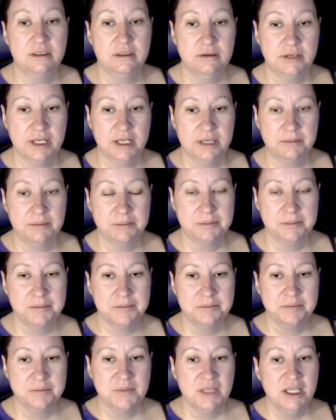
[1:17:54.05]
Okay.
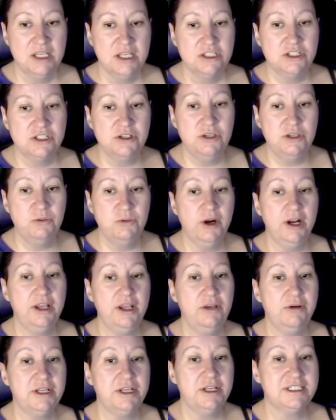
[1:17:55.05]
So where
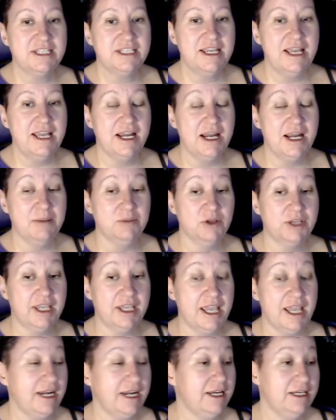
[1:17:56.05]
you can see, and I'm
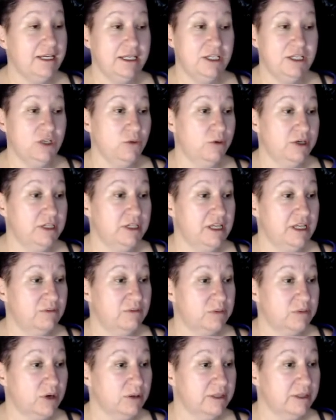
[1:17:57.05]
looking at it, and you wouldn't
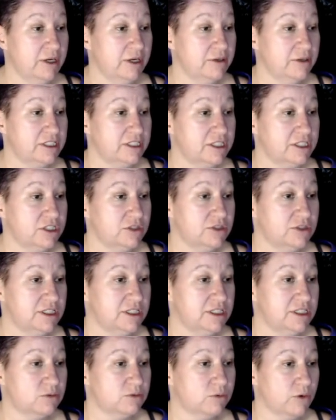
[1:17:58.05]
even probably notice it. Do you see
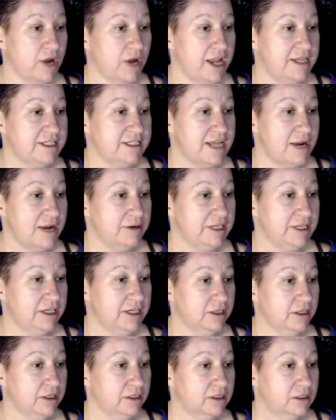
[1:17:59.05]
this right down
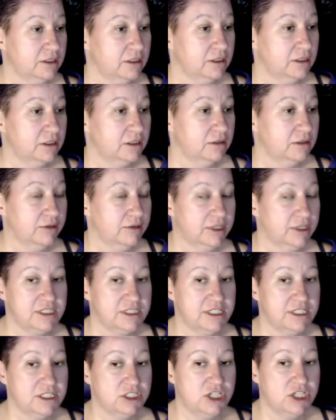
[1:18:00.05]
here where it
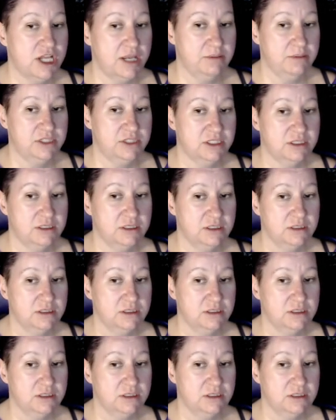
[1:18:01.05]
says gems?